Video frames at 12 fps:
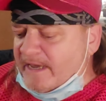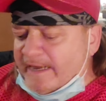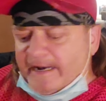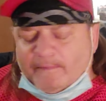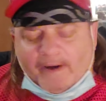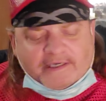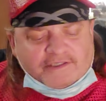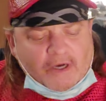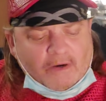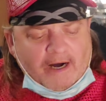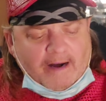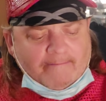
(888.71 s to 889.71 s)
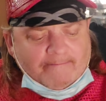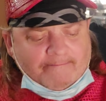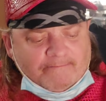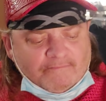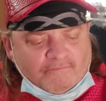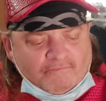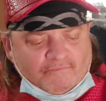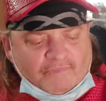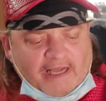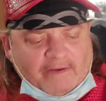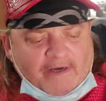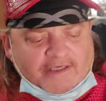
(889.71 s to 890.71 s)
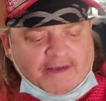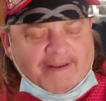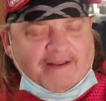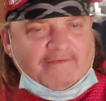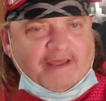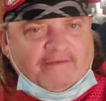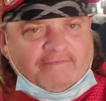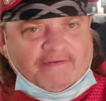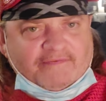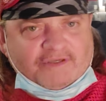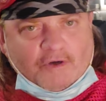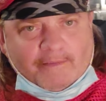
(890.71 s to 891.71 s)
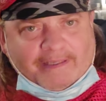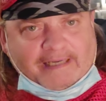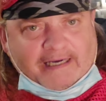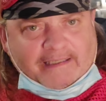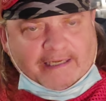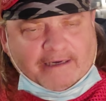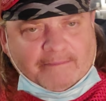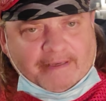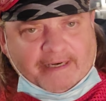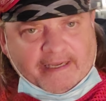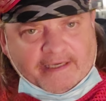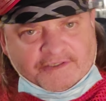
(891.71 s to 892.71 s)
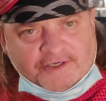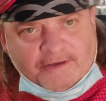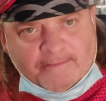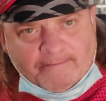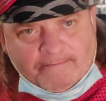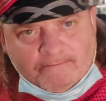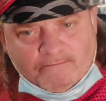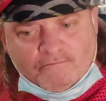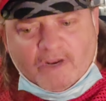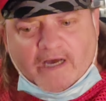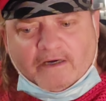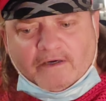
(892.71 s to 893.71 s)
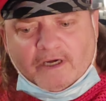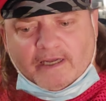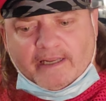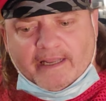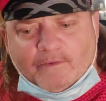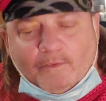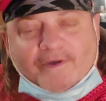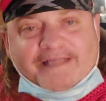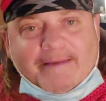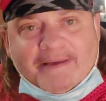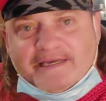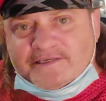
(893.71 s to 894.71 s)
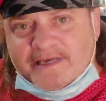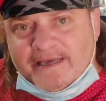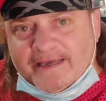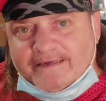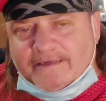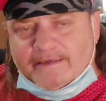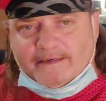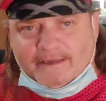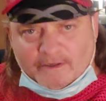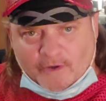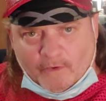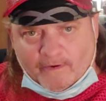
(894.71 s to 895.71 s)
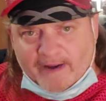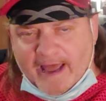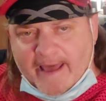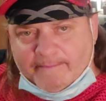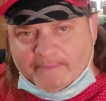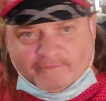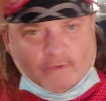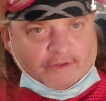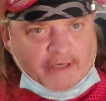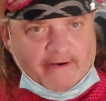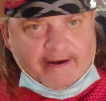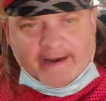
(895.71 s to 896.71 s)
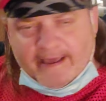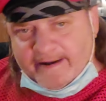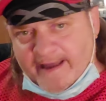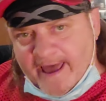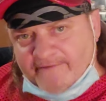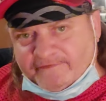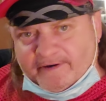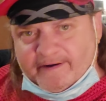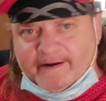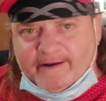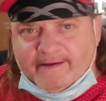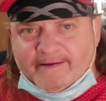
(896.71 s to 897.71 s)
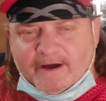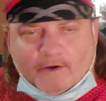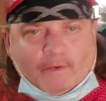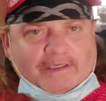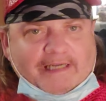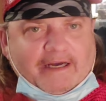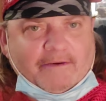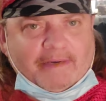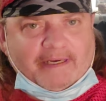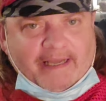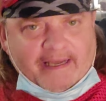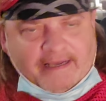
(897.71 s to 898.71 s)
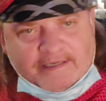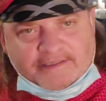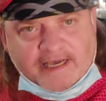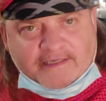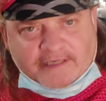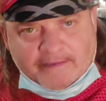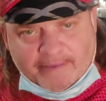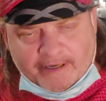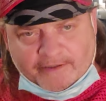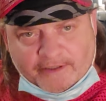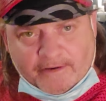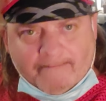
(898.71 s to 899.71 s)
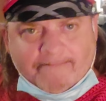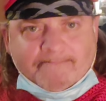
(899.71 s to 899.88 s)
Anyway, so likewise, I mean, if it's going to be like a legal media issue, and what that means in court, and before, during, and after, or what legal media is as compared to,